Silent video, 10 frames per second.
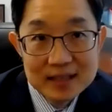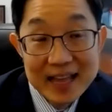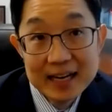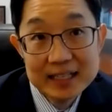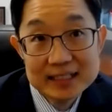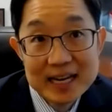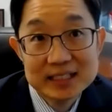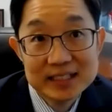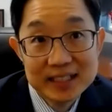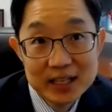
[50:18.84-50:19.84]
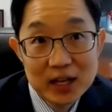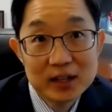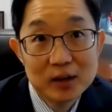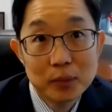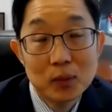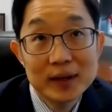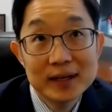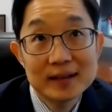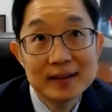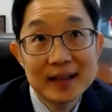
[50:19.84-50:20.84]
That is actually another point
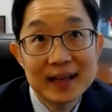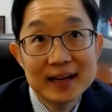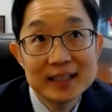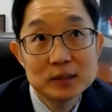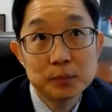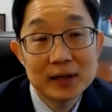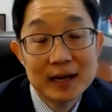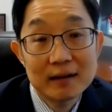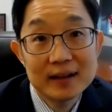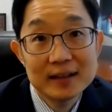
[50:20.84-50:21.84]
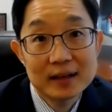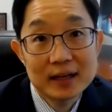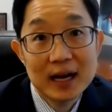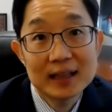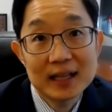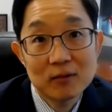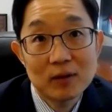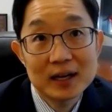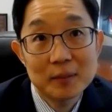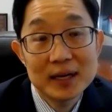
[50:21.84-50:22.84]
that is put out in the guideline
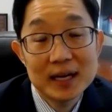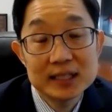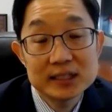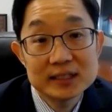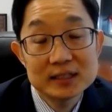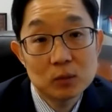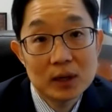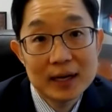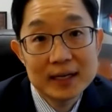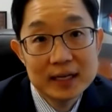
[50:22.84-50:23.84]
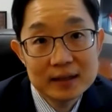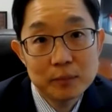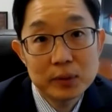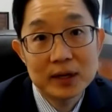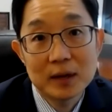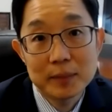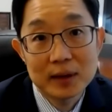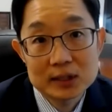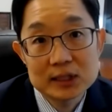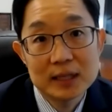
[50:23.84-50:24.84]
recommendations where I didn't put it up in
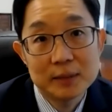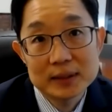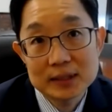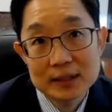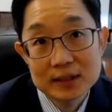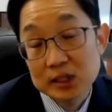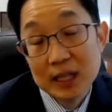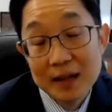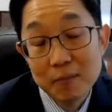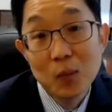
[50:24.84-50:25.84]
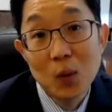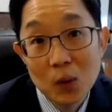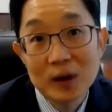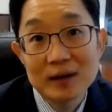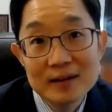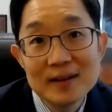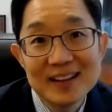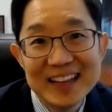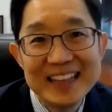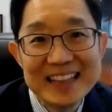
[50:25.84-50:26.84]
our snippets. There's a lot more
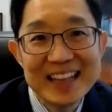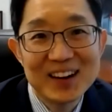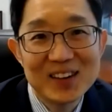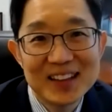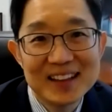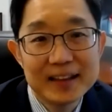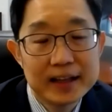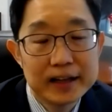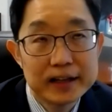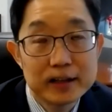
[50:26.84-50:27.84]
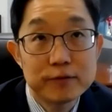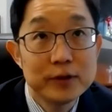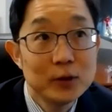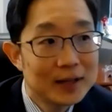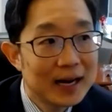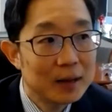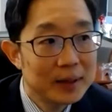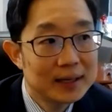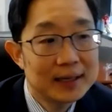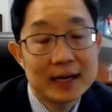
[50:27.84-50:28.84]
in there than the, the few that I
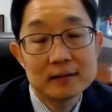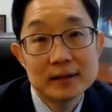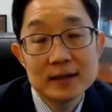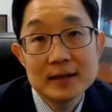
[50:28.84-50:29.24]
picked out.